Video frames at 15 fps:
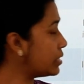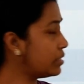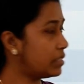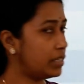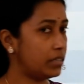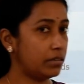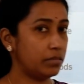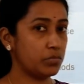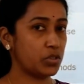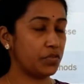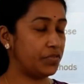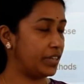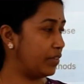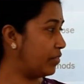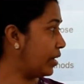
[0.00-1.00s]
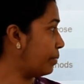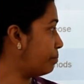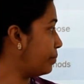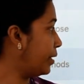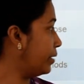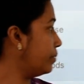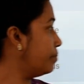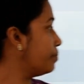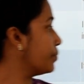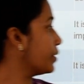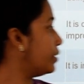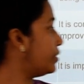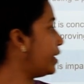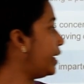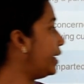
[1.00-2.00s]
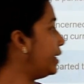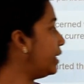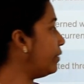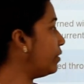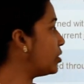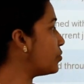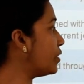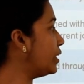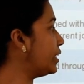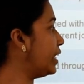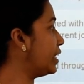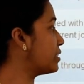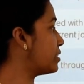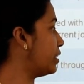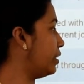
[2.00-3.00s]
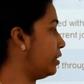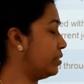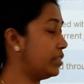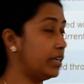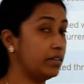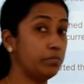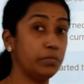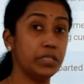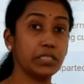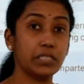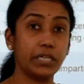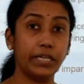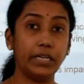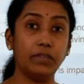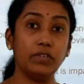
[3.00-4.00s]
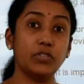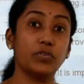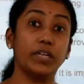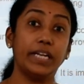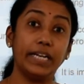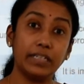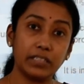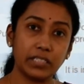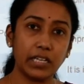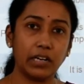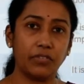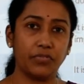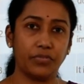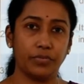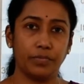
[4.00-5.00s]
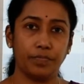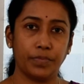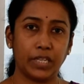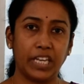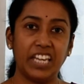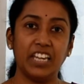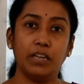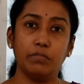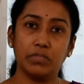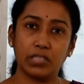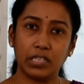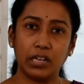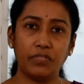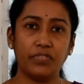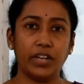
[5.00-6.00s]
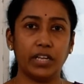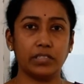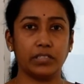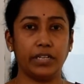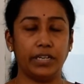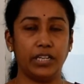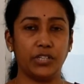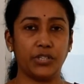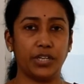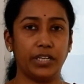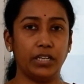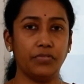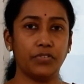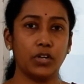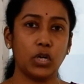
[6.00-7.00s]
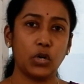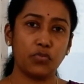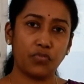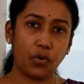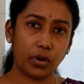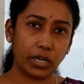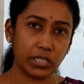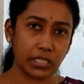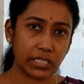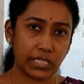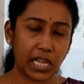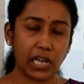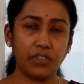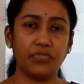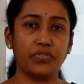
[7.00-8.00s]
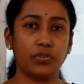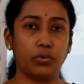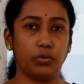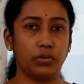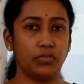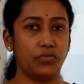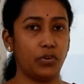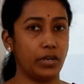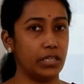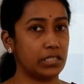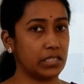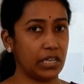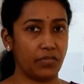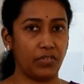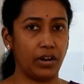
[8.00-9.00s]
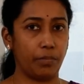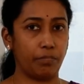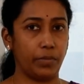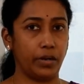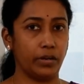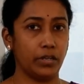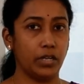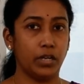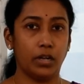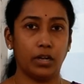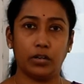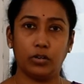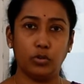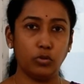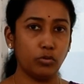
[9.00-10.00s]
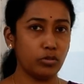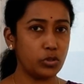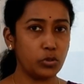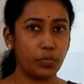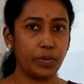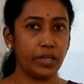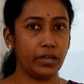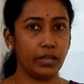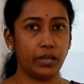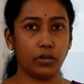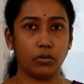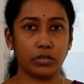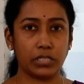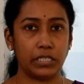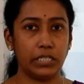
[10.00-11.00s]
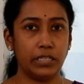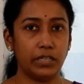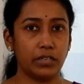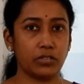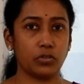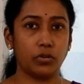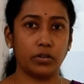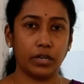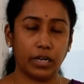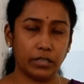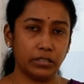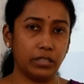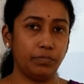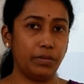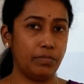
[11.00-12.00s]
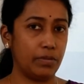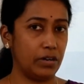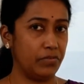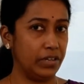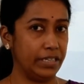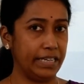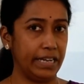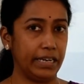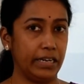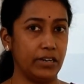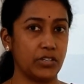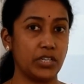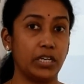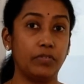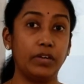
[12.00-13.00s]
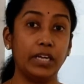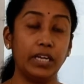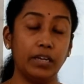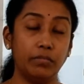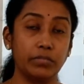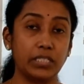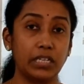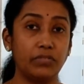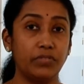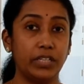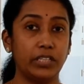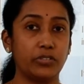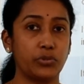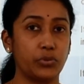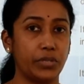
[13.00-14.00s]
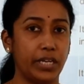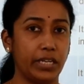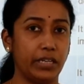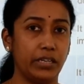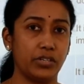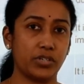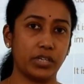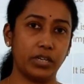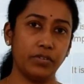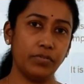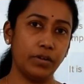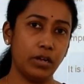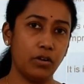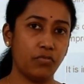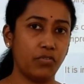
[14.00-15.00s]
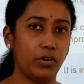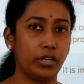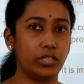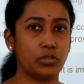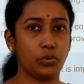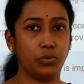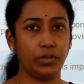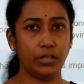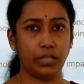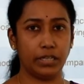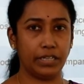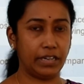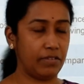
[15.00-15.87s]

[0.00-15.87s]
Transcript: in terms of development, the individual takes the initiative. That means the individual itself, he himself takes the initiative for his self-growth, for his development. No superior or seniors or other people will take initiative. He himself needs to take initiative for his own